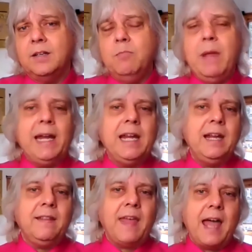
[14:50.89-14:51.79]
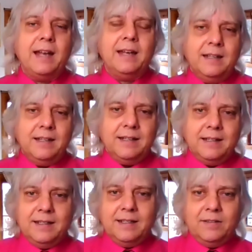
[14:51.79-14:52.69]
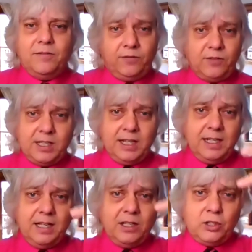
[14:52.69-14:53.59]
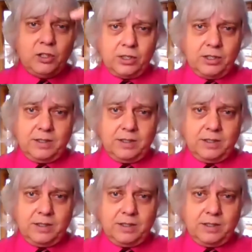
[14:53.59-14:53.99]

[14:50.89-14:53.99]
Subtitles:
Making that 15-inch